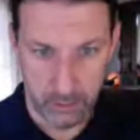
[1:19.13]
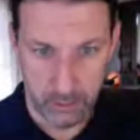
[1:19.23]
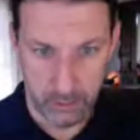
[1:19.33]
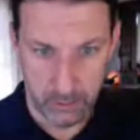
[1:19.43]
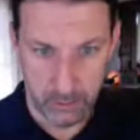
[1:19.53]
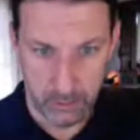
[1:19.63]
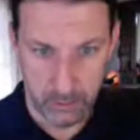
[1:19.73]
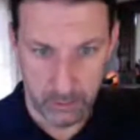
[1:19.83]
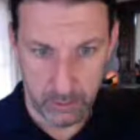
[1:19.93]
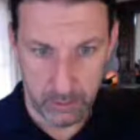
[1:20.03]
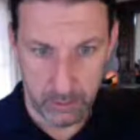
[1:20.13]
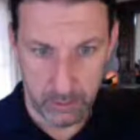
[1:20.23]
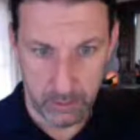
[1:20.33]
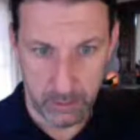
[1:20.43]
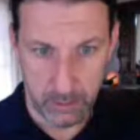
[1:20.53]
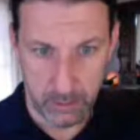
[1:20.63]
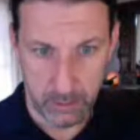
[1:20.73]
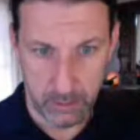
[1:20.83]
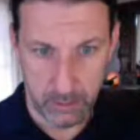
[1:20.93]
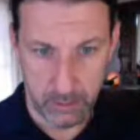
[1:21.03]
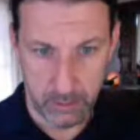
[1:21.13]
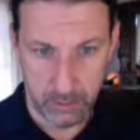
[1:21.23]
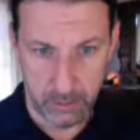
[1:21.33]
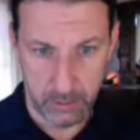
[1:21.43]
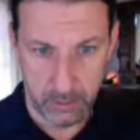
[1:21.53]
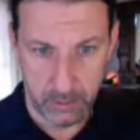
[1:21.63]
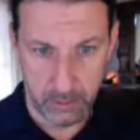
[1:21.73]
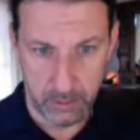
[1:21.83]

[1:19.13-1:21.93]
No one is speaking in this clip.